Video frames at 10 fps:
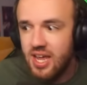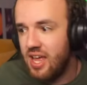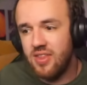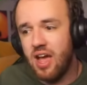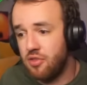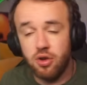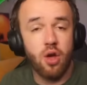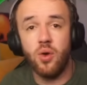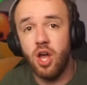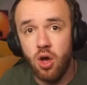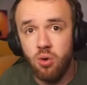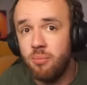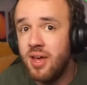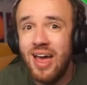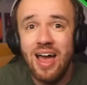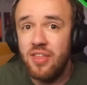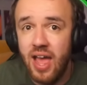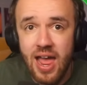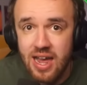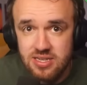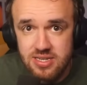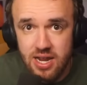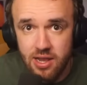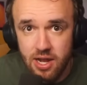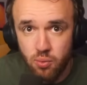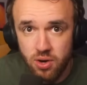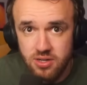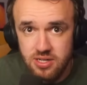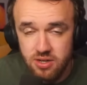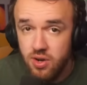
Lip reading: And now they're going home. I think Ajax has got a lot of work to do